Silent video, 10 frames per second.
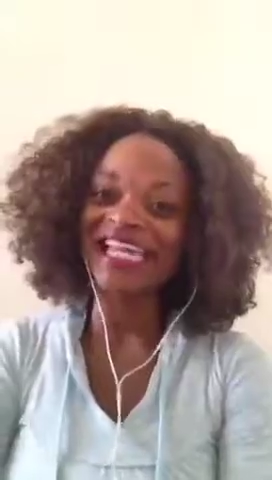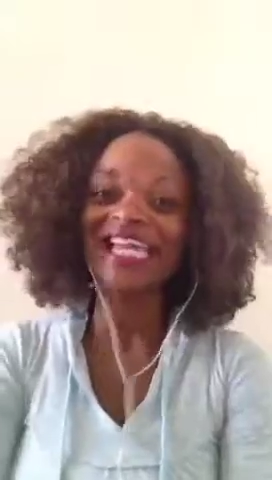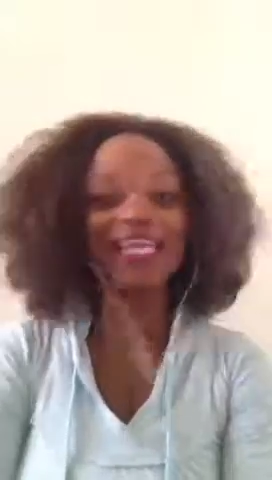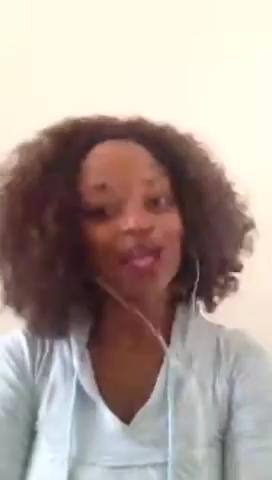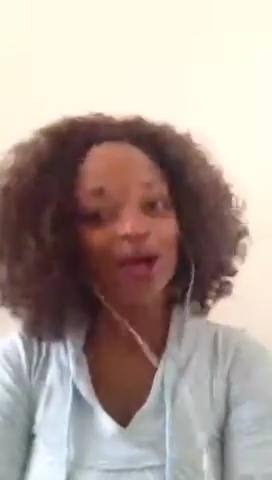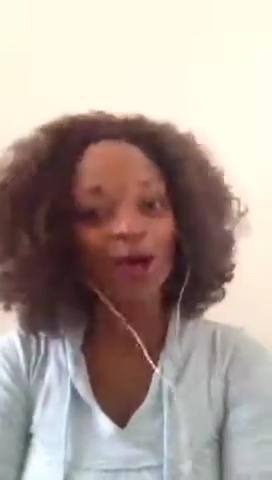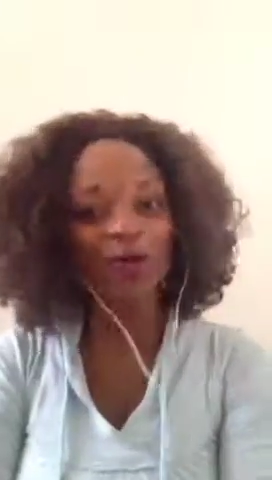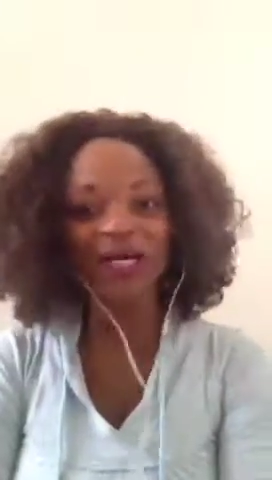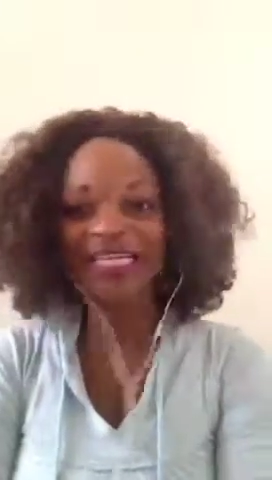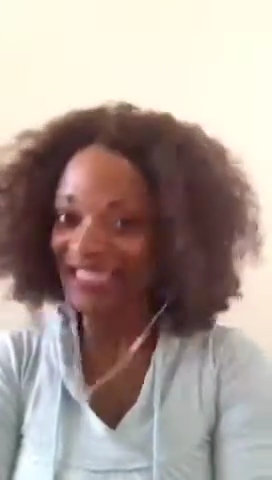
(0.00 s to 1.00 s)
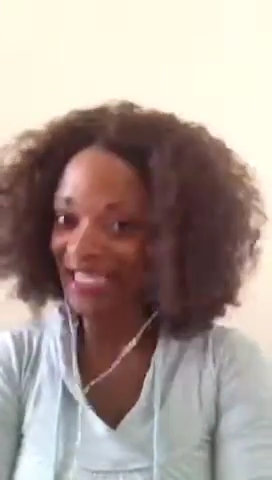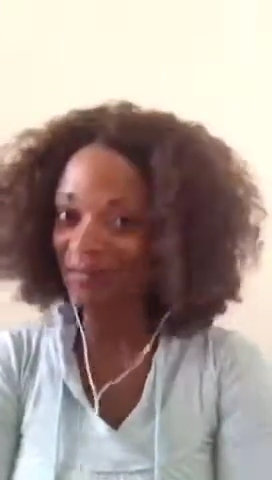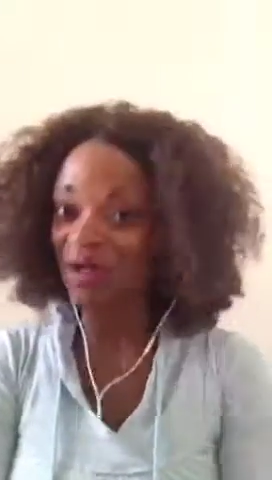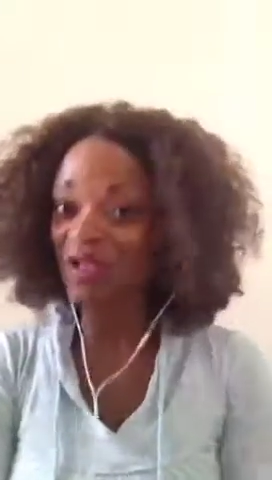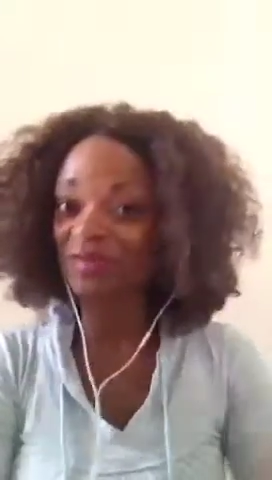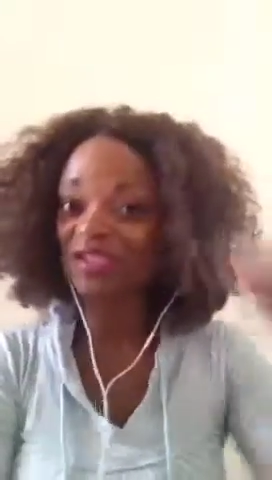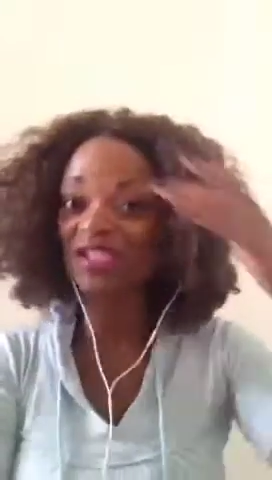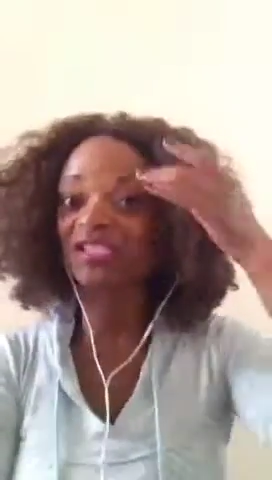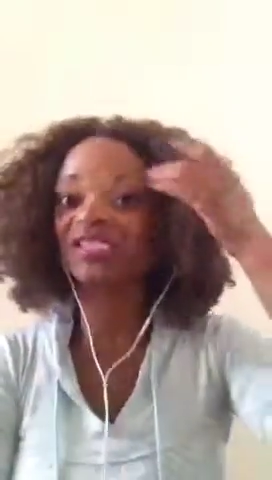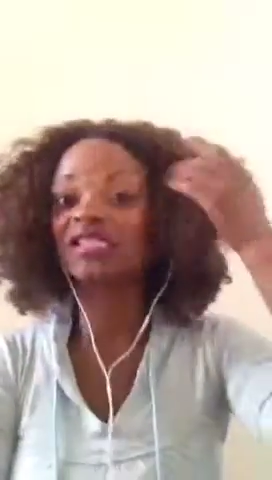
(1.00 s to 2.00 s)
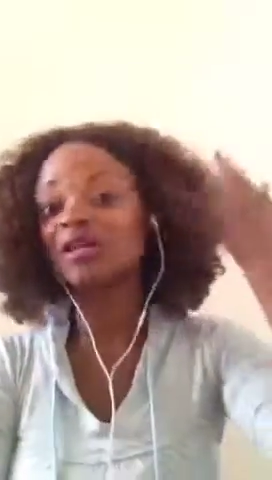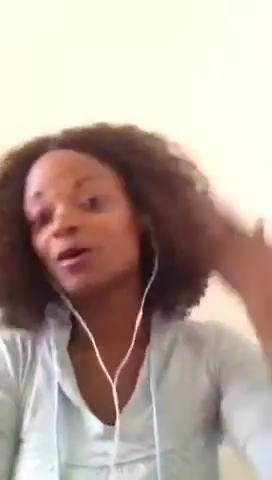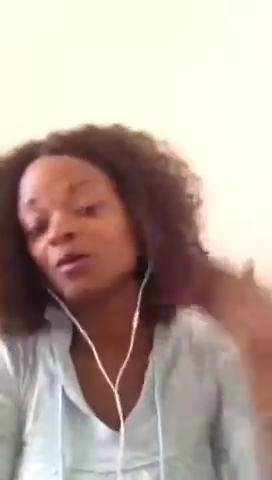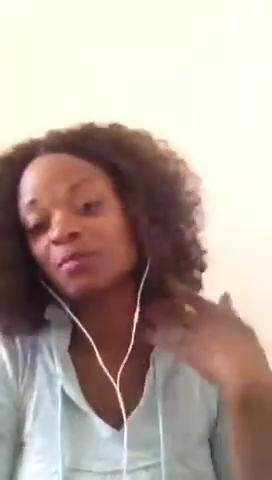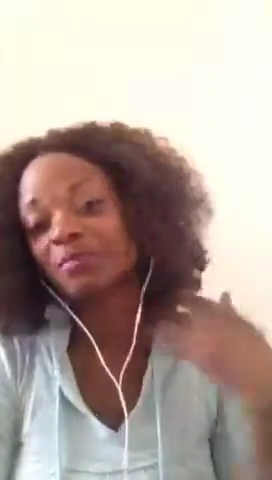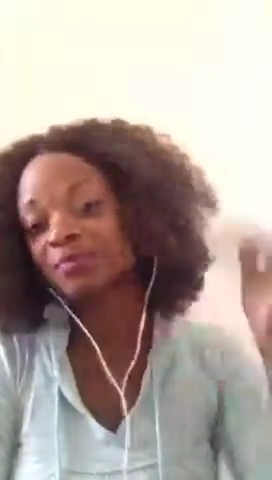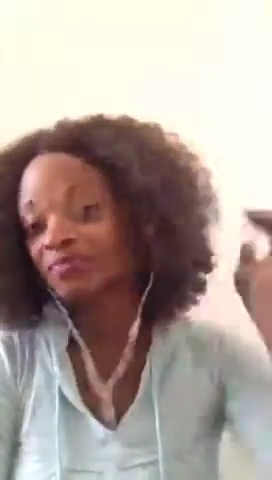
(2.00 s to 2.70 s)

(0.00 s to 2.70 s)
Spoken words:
Hello. Again, welcome to The Scope.